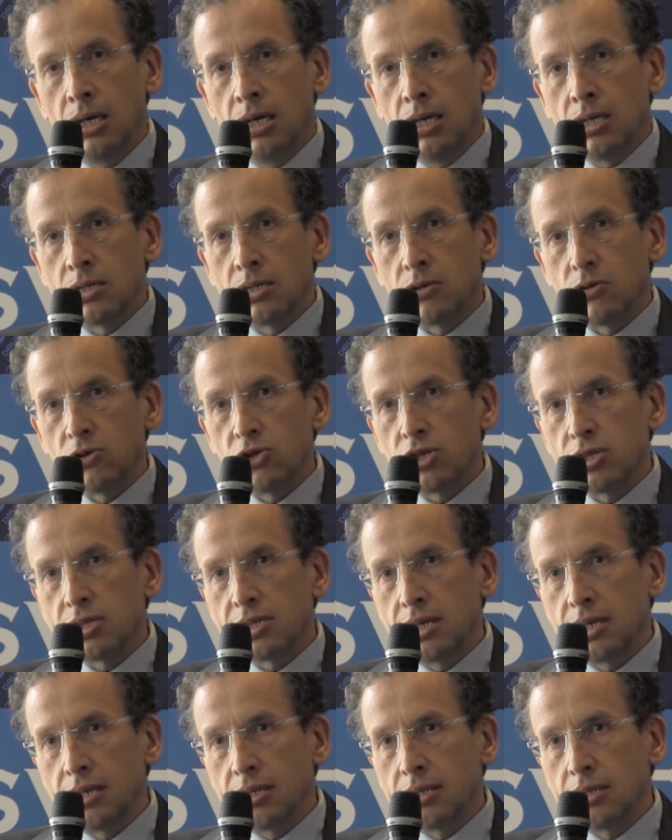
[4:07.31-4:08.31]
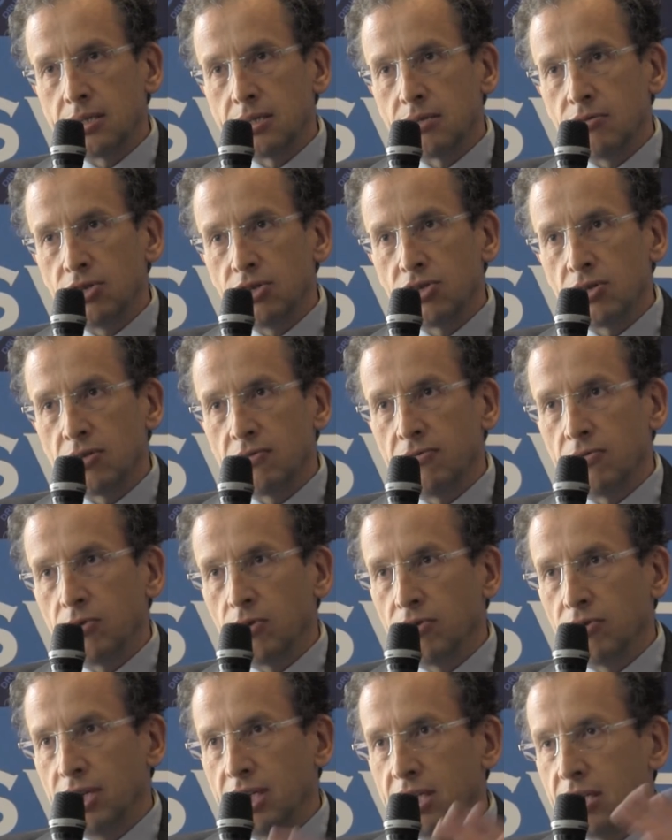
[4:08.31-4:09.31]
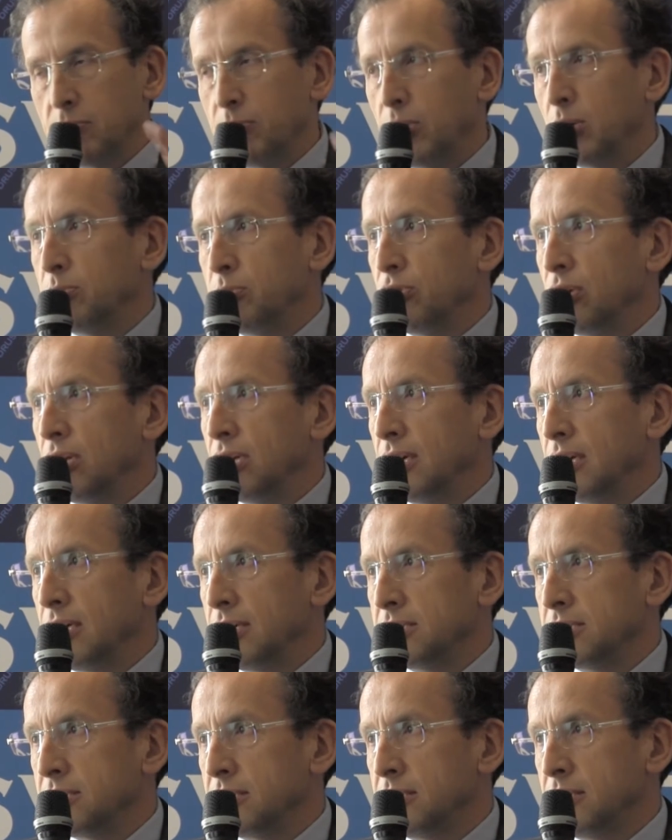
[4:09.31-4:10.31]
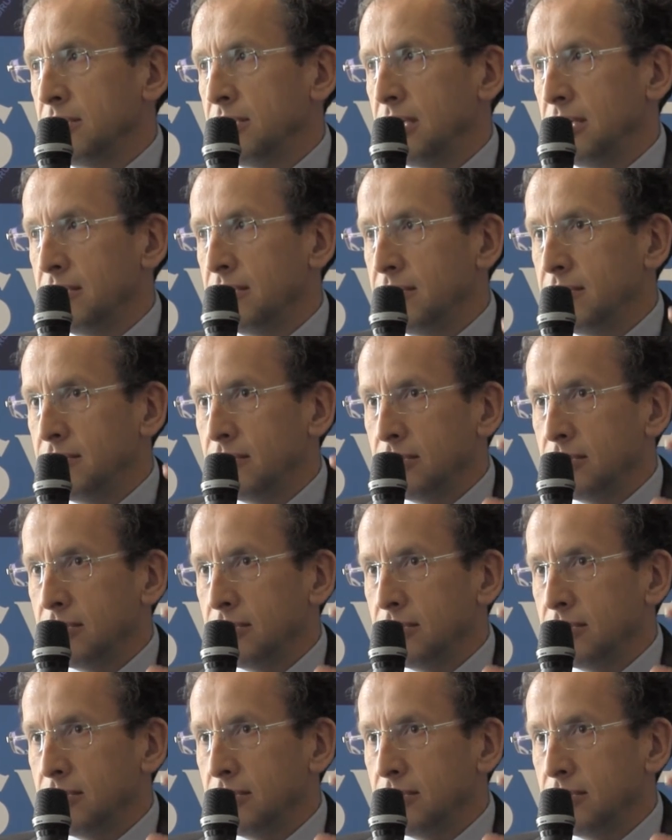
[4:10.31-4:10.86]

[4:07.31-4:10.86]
social scientist, Richard Florida, popularized, that